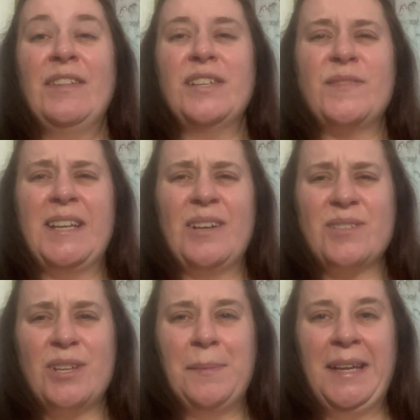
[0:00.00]
This video
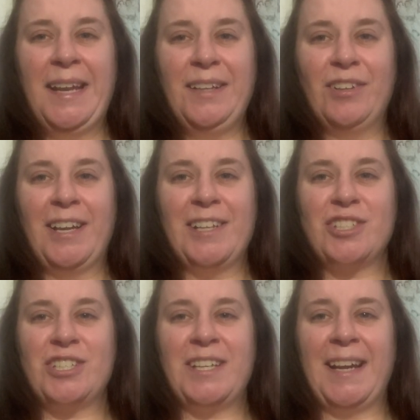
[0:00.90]
is going to be in
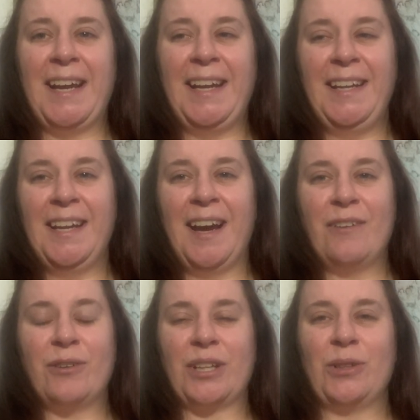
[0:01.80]
English today
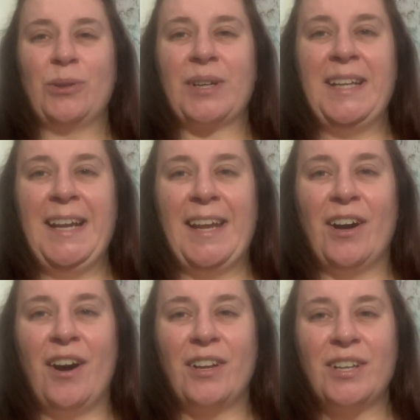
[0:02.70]
uh, for the glory and
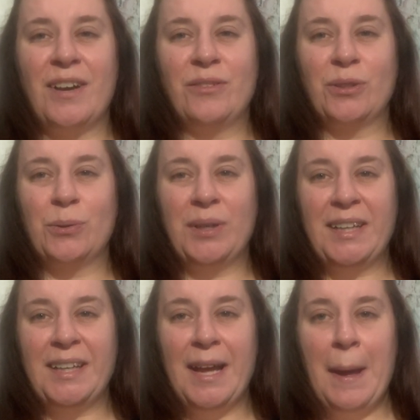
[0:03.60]
honor of the
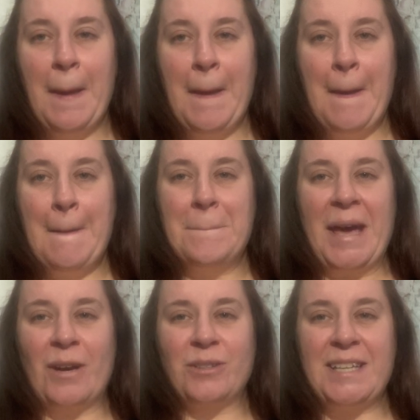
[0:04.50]
Lord.
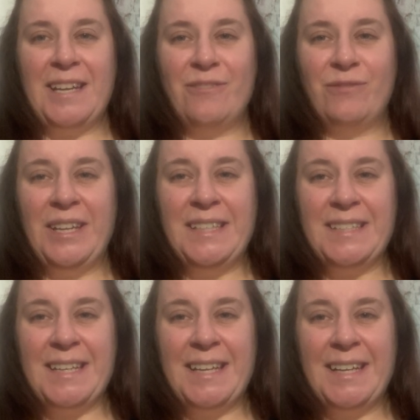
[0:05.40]
Pero te
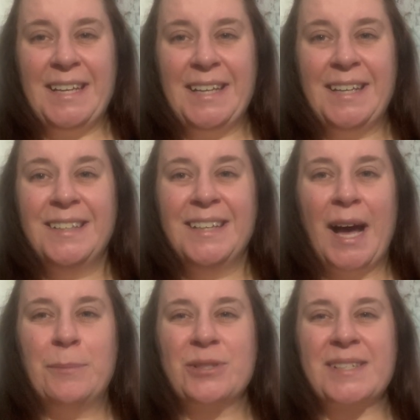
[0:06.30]
invito
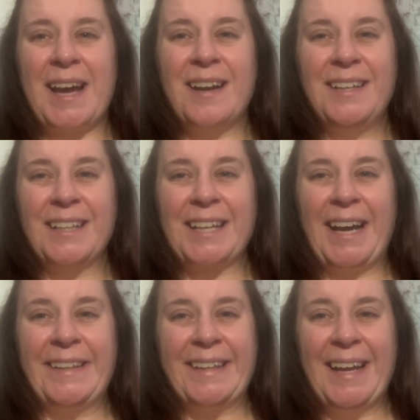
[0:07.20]
a buscar en el
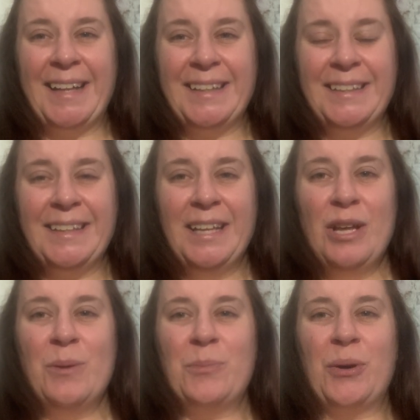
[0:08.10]
canal
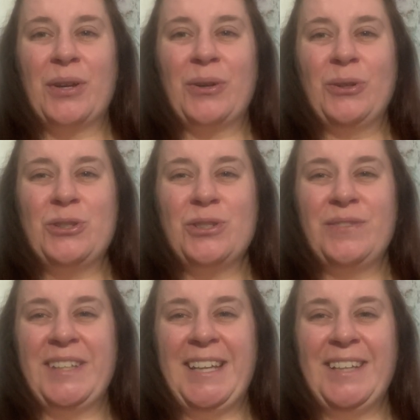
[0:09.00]
por otros
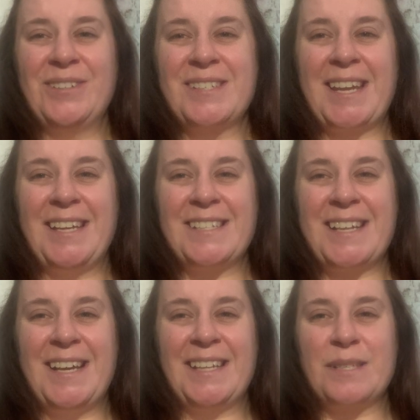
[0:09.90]
videos que
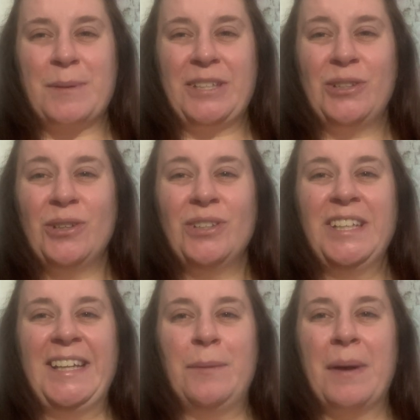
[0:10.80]
están en
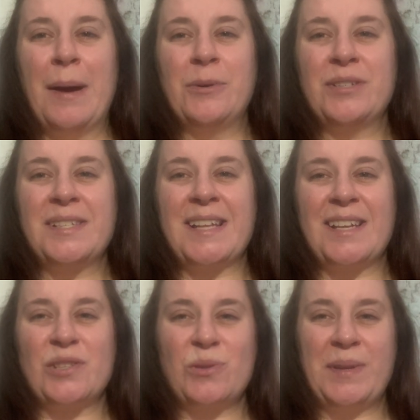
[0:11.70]
español y vamos
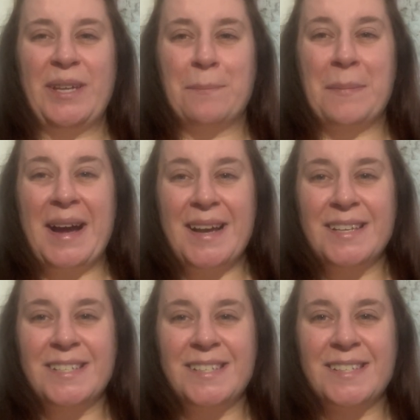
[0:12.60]
a subir
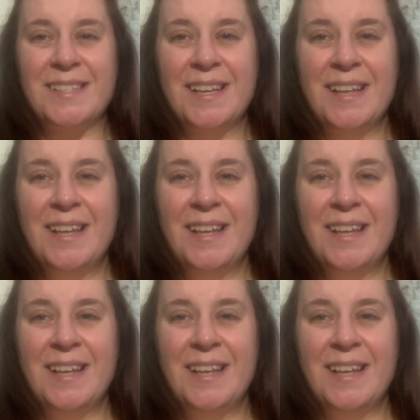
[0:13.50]
más